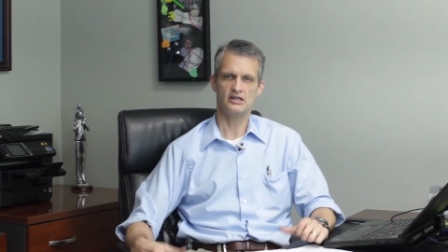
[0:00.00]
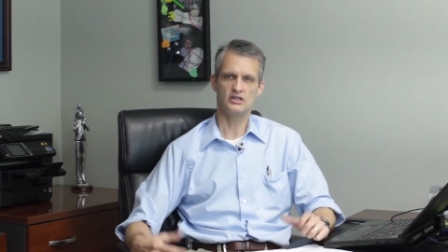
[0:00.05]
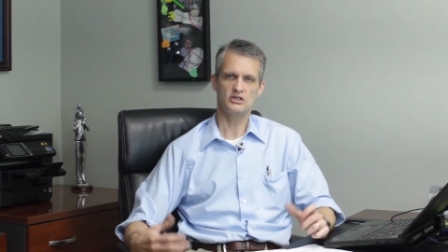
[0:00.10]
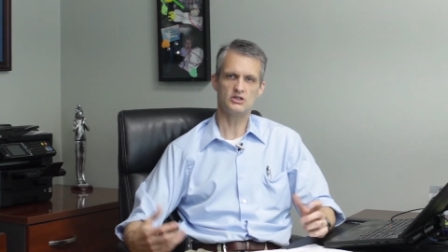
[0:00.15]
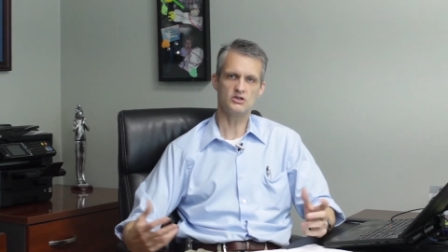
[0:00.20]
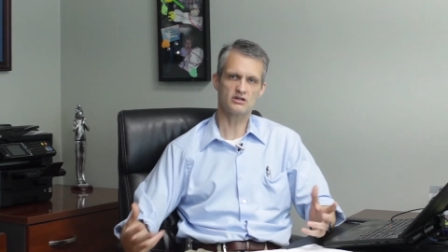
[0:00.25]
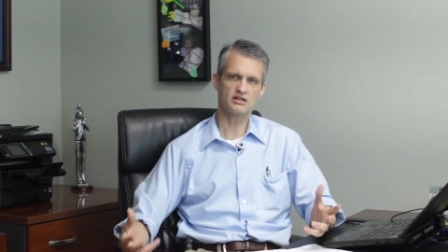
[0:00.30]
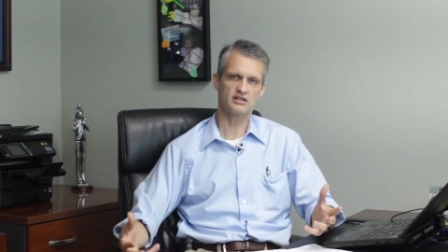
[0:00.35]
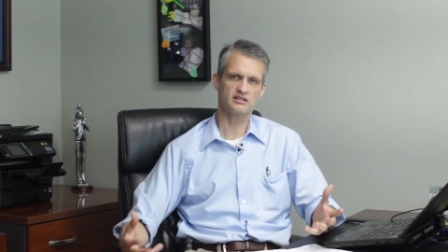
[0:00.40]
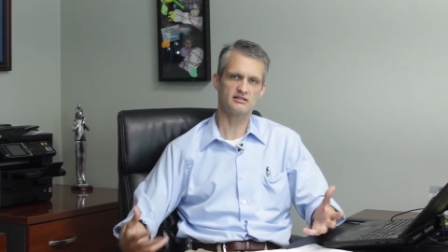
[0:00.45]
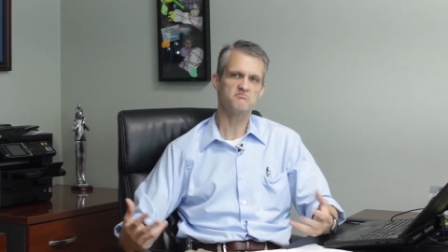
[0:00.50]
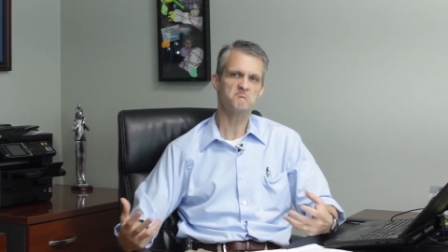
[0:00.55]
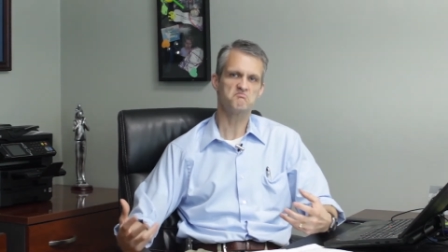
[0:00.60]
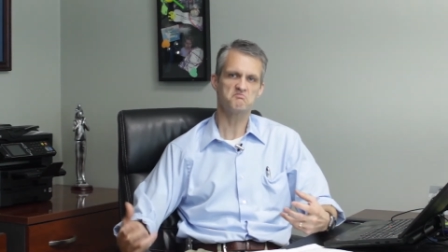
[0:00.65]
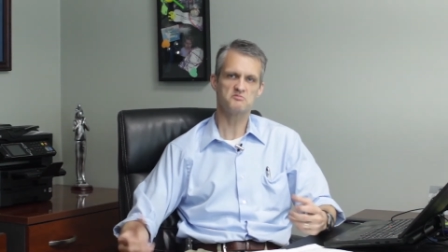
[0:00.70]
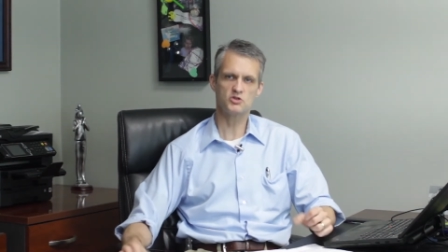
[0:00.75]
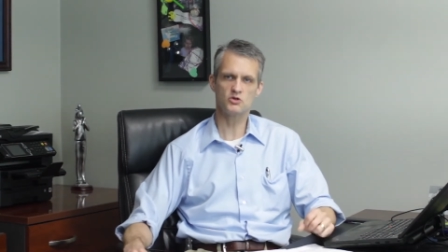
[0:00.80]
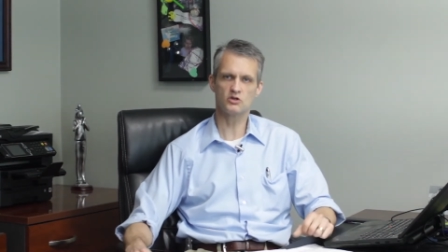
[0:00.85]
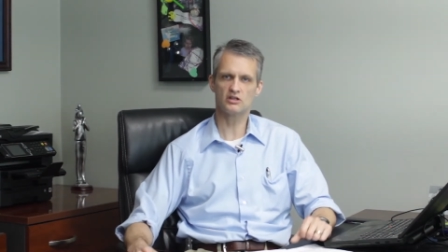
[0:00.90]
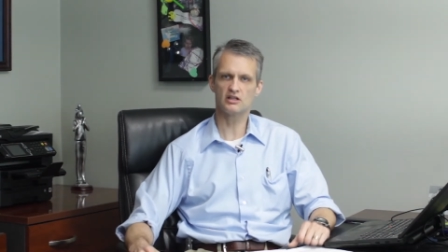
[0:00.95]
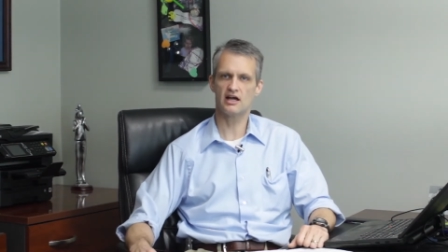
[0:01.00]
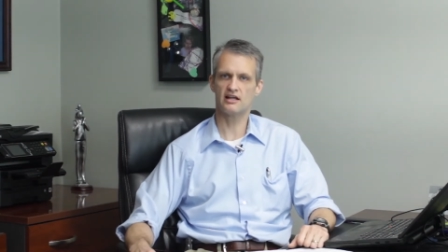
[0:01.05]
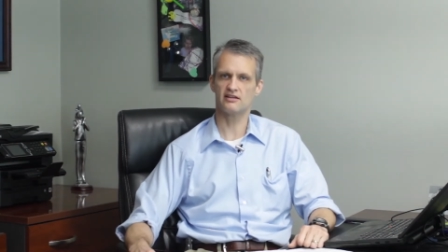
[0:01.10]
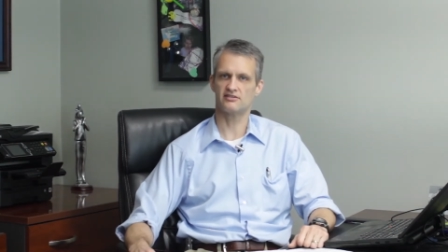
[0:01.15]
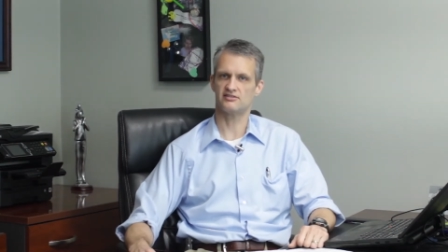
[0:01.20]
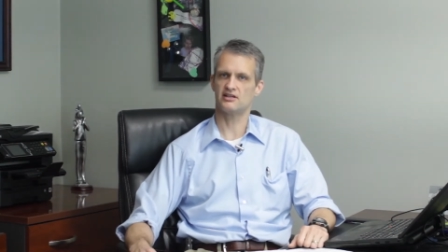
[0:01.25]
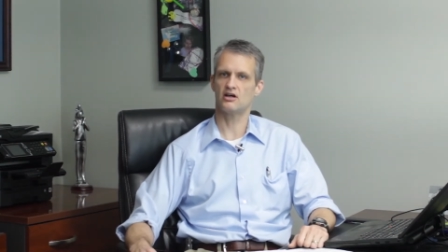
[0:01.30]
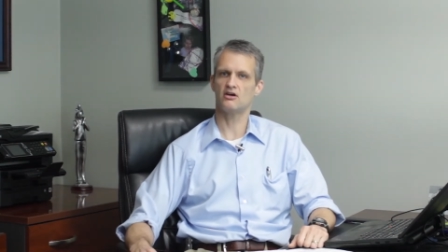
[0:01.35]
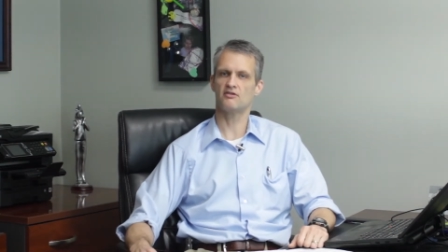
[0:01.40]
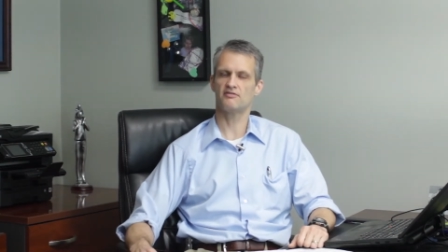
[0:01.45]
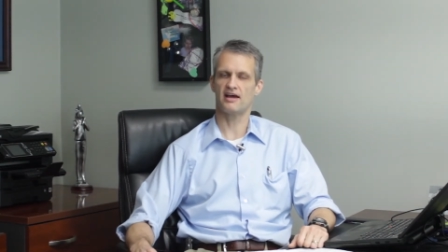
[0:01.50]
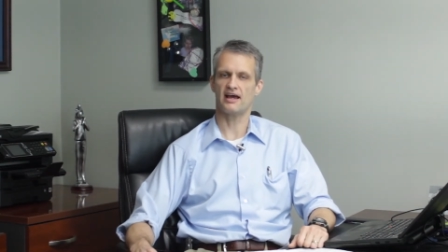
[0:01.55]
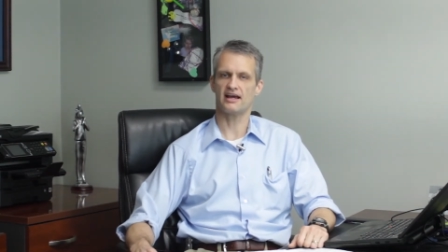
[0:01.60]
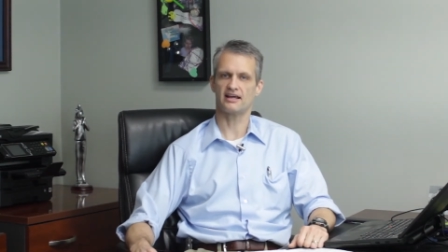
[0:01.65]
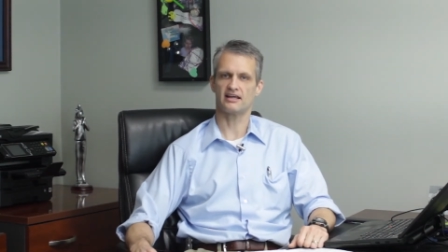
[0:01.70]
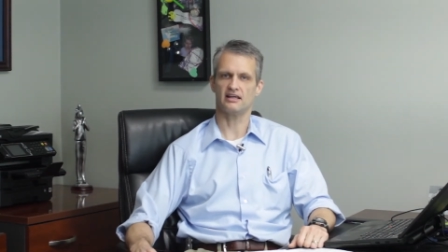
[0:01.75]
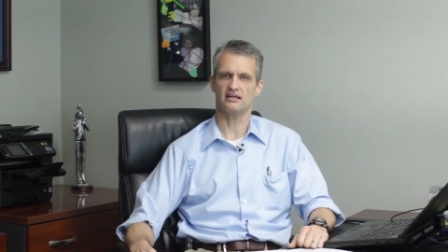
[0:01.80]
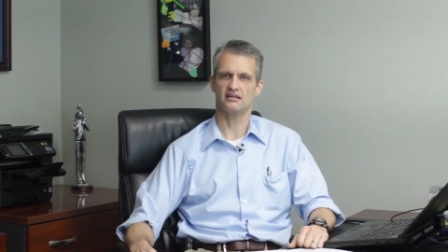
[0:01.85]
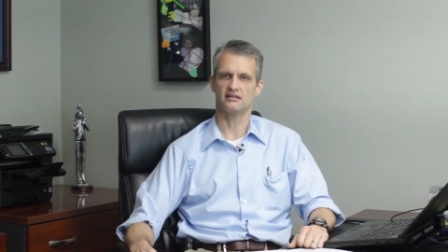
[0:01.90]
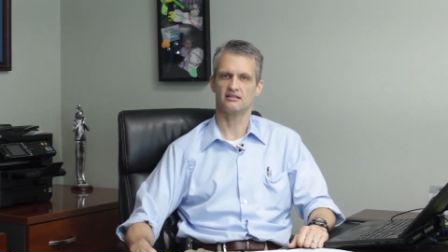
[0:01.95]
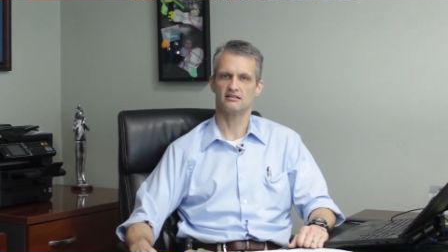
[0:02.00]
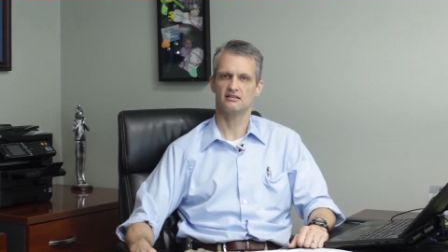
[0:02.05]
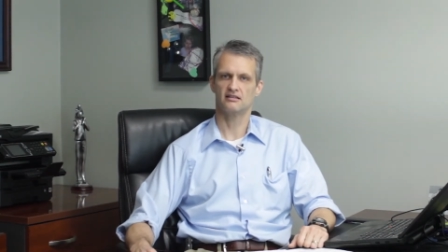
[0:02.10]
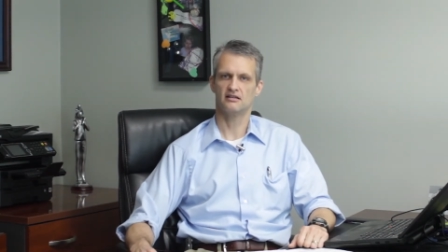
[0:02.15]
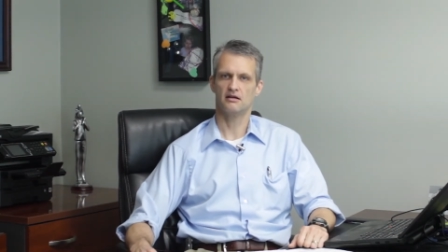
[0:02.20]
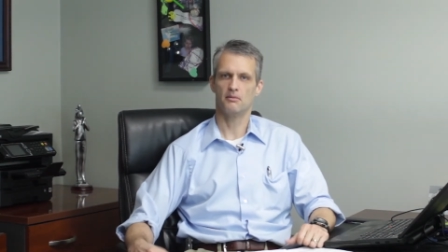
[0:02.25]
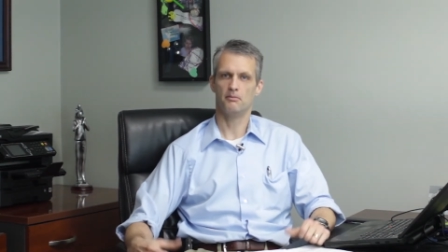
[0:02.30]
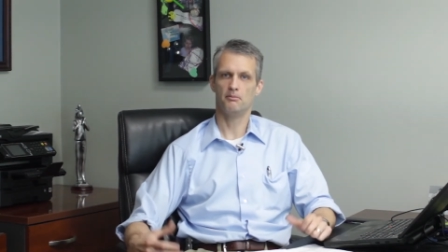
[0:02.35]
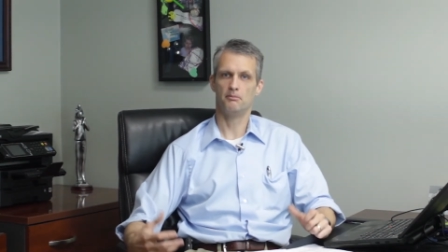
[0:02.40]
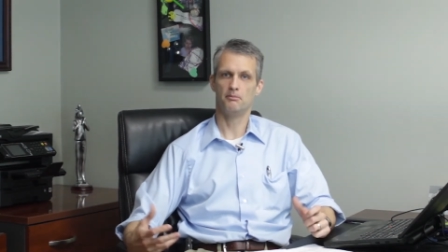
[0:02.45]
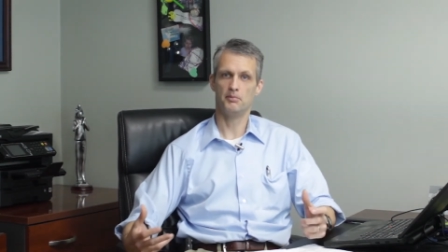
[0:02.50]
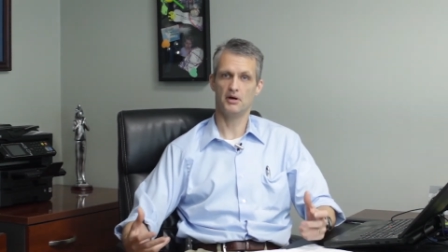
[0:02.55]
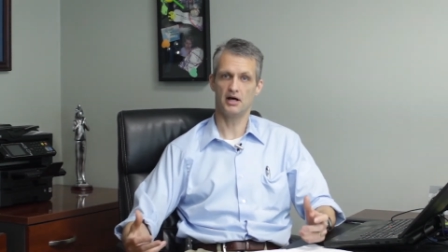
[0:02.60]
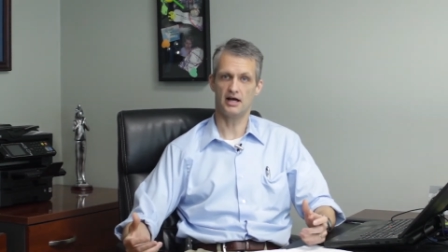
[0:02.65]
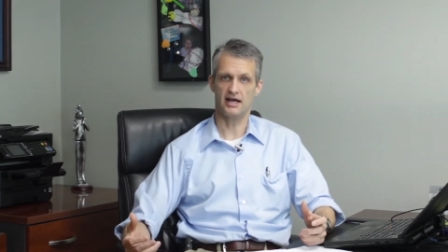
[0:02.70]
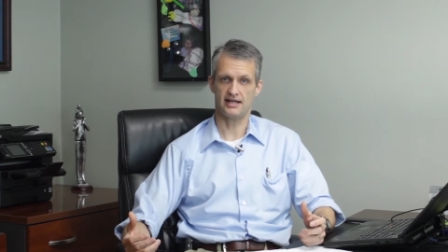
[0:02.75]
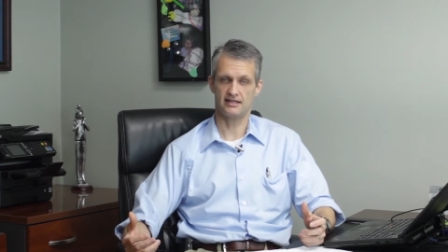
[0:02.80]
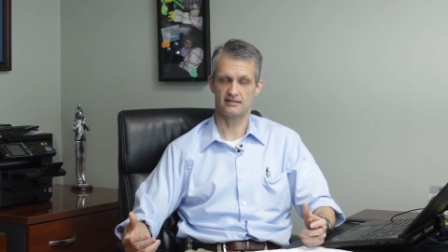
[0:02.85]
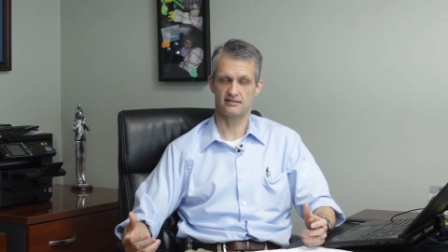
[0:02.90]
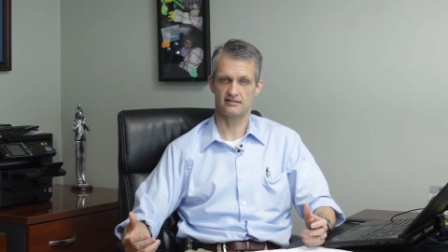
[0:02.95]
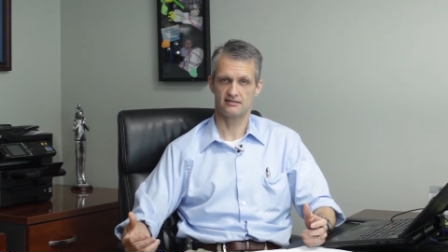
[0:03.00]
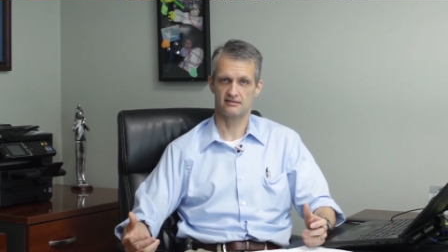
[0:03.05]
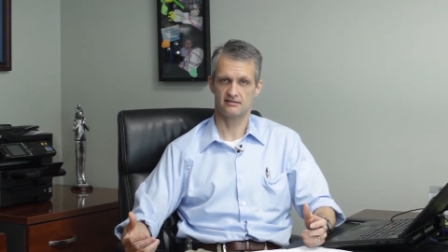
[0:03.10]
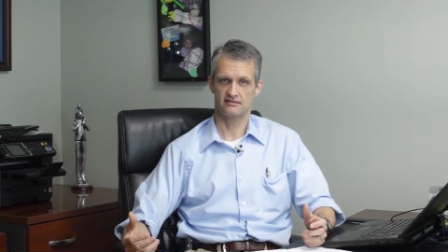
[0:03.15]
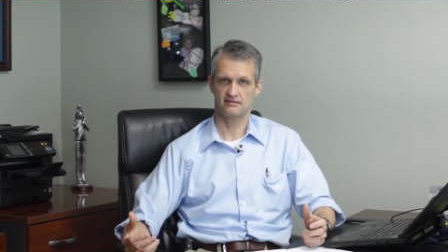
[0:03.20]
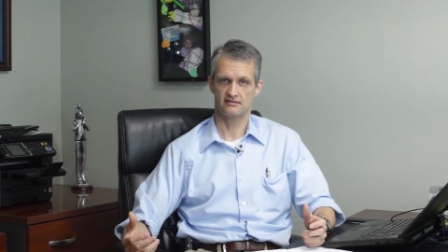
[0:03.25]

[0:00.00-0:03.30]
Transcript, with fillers: you can do a lot of self hacking. But